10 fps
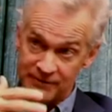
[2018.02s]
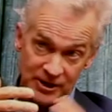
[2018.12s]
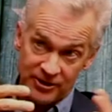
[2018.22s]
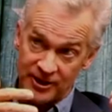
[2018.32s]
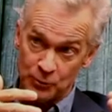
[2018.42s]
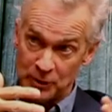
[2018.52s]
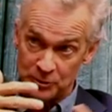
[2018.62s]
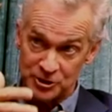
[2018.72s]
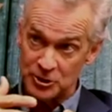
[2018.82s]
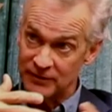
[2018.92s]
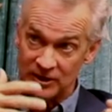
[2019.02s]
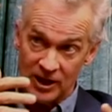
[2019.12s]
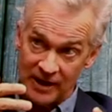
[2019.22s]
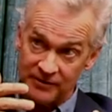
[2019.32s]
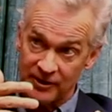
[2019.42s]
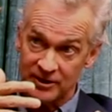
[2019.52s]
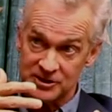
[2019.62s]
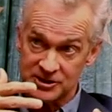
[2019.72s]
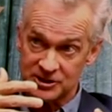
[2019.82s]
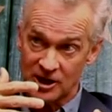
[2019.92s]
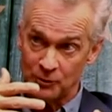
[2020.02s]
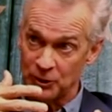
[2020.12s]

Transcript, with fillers: everything we would do, every live shot